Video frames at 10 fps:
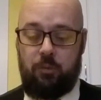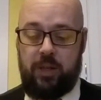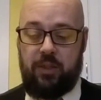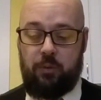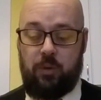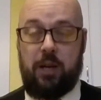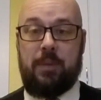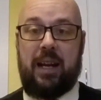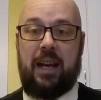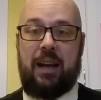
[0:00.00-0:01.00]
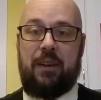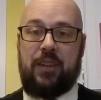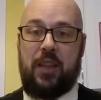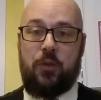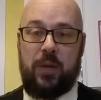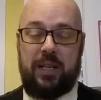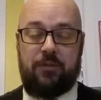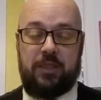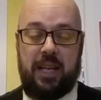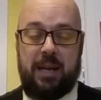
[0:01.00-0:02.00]
with the rub, and I've got three
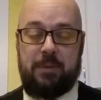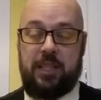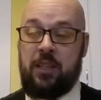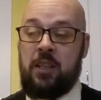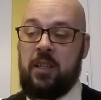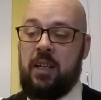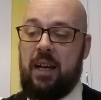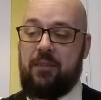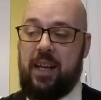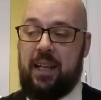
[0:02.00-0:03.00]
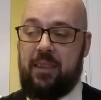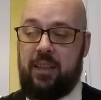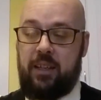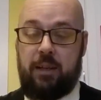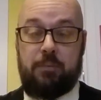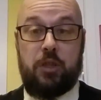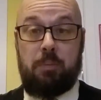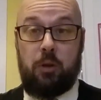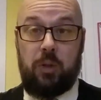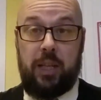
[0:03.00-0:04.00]
different types here. I've got the
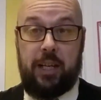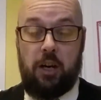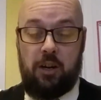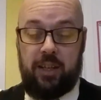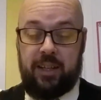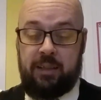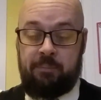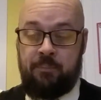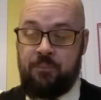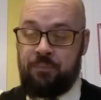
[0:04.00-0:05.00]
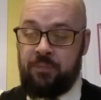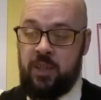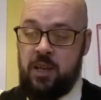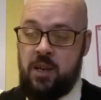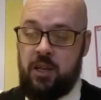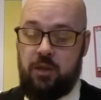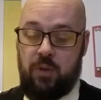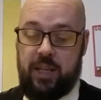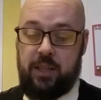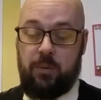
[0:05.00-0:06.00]
chipotle garlic. And
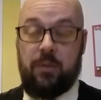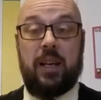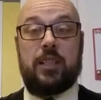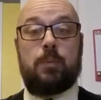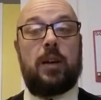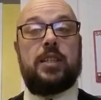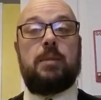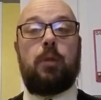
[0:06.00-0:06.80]
right here we've got a spicy